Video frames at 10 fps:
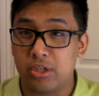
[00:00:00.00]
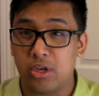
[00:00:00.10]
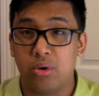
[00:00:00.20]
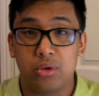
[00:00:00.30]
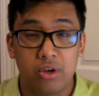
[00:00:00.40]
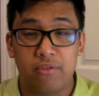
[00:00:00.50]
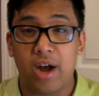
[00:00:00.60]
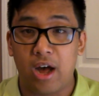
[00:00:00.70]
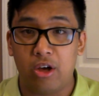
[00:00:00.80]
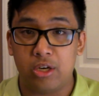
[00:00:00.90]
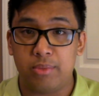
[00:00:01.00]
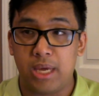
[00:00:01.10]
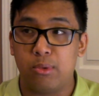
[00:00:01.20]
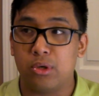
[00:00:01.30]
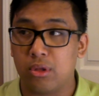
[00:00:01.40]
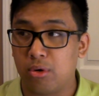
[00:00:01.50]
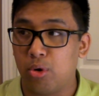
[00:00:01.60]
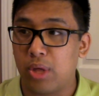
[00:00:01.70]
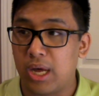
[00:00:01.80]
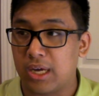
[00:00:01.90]
So good for Ali to be able to
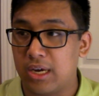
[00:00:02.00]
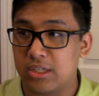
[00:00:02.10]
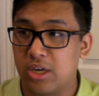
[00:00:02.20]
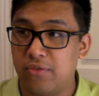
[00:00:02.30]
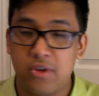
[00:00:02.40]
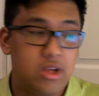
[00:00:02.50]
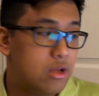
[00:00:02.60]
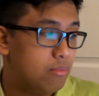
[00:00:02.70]
throw that kind of stuff.